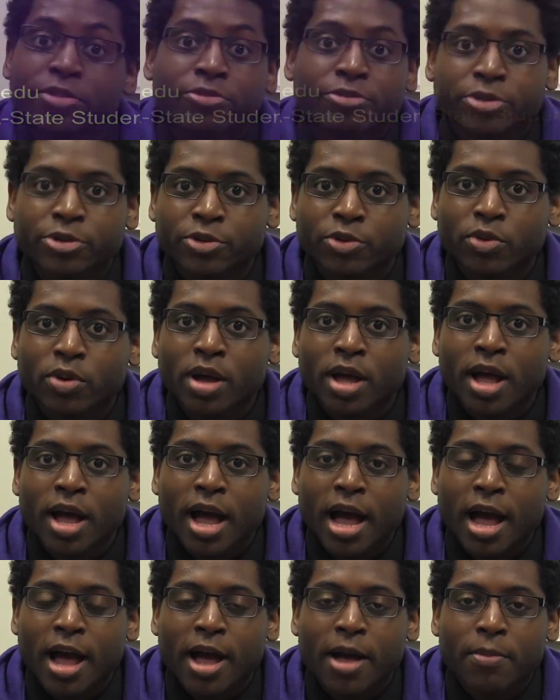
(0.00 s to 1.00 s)
through
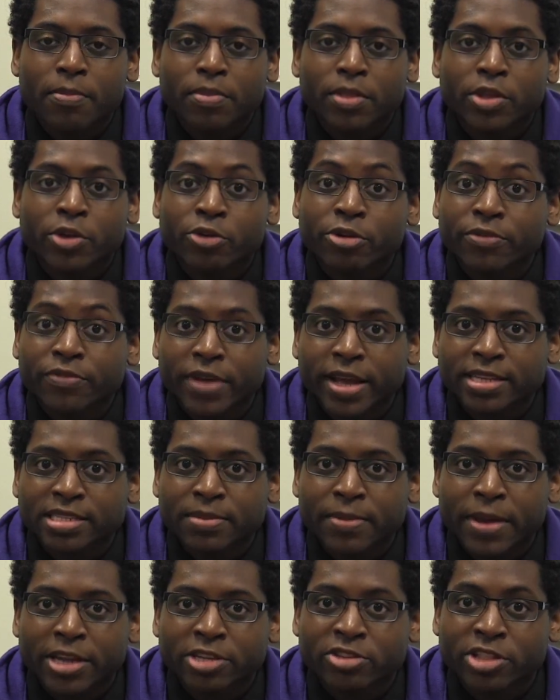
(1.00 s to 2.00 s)
your event
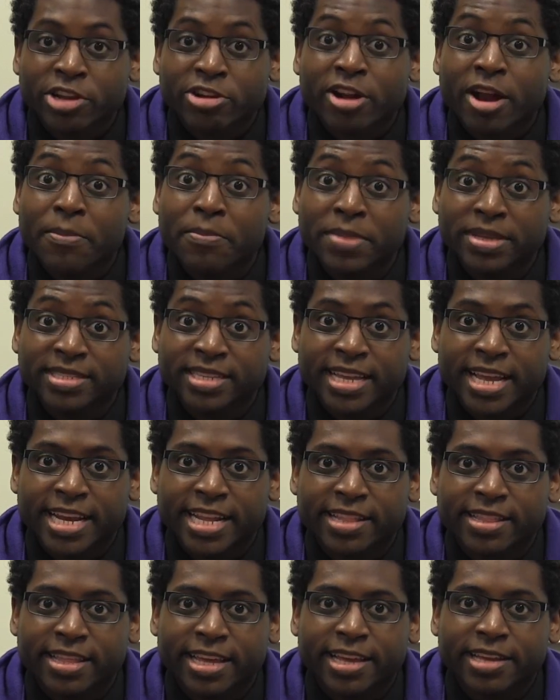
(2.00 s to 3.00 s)
to make sure that you're not missing
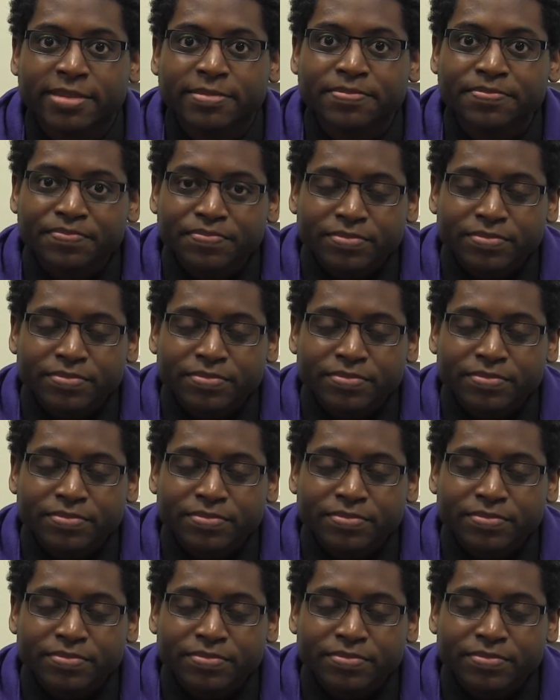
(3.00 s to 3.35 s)
anything.